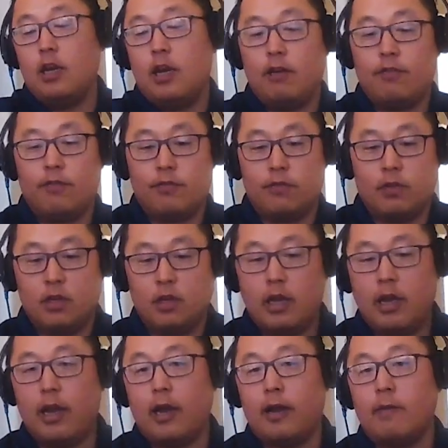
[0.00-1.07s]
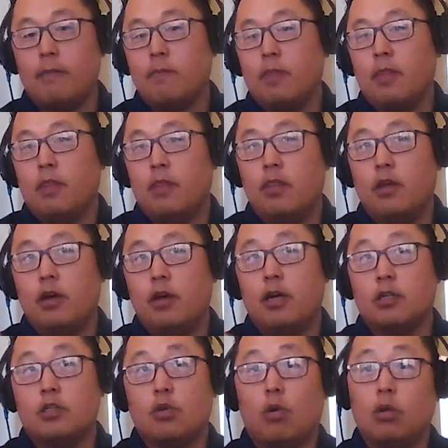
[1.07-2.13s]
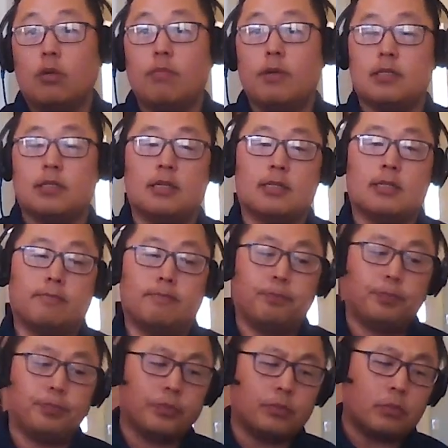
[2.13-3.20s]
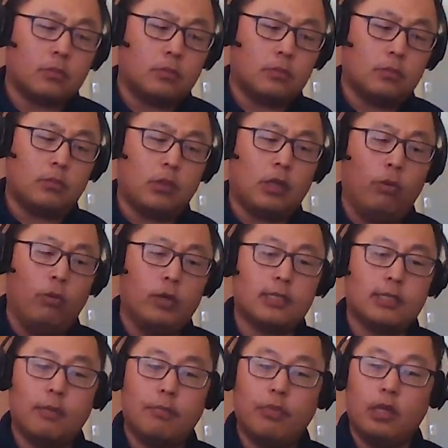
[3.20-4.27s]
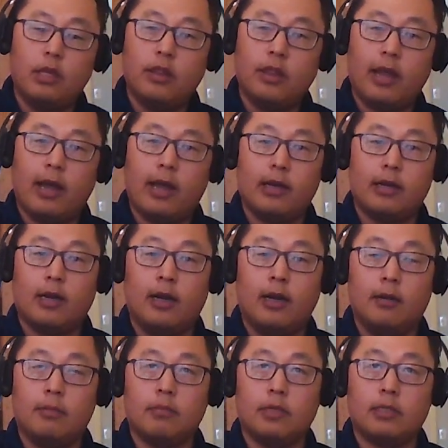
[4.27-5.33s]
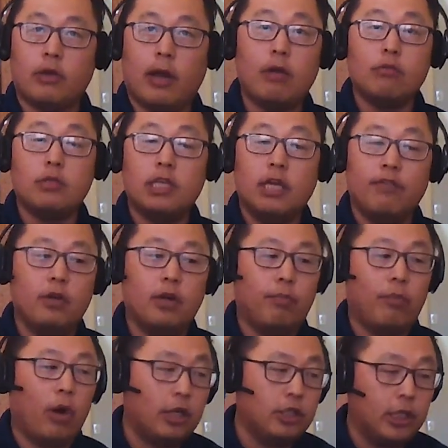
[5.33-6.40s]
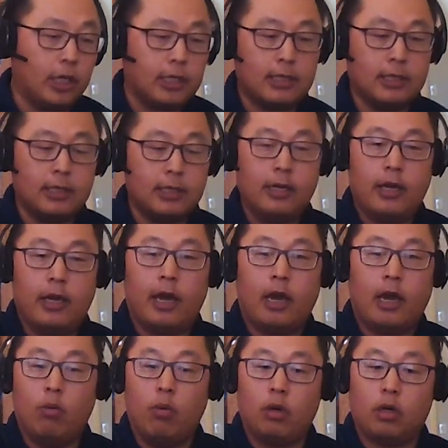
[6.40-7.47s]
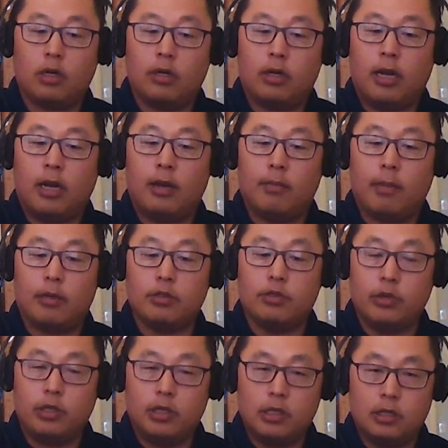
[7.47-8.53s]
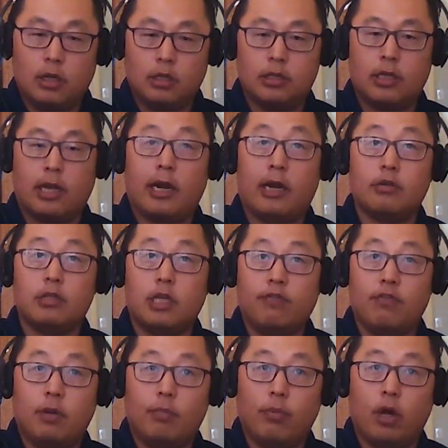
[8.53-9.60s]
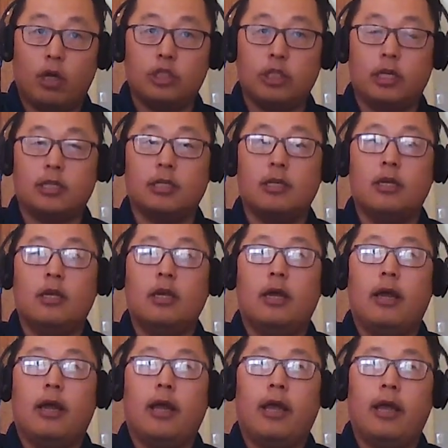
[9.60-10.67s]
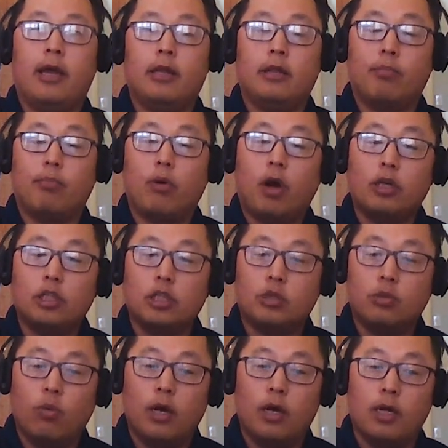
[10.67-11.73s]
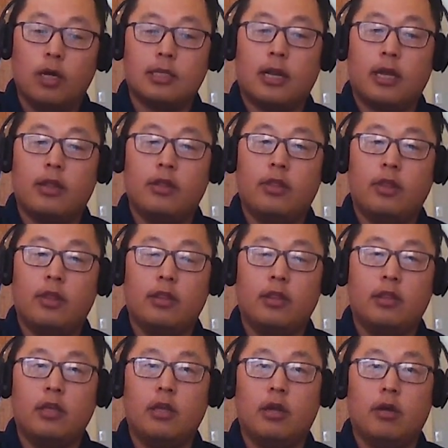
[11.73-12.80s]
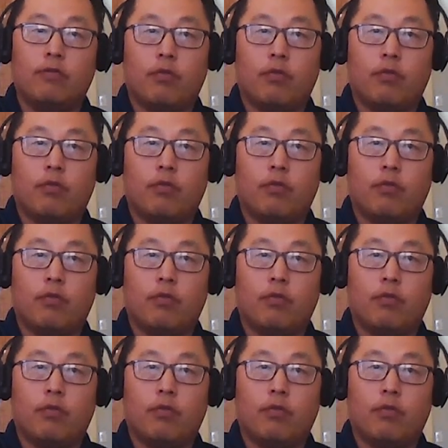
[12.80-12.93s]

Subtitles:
enough, yeah, the solar business was something that, so I was given a project at work. I was doing consulting and I was given a project, and the project was, they